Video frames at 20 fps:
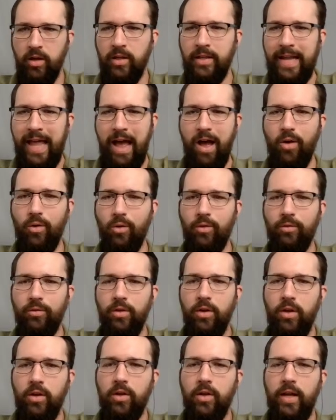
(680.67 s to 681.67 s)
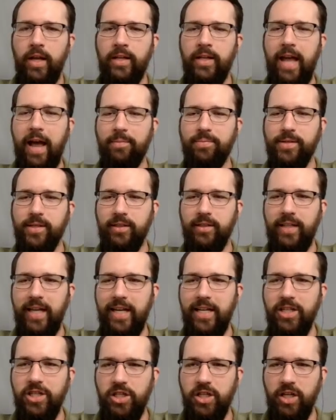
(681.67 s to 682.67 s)
Now,
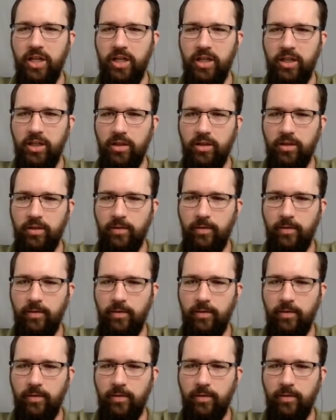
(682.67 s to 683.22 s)
encapsulation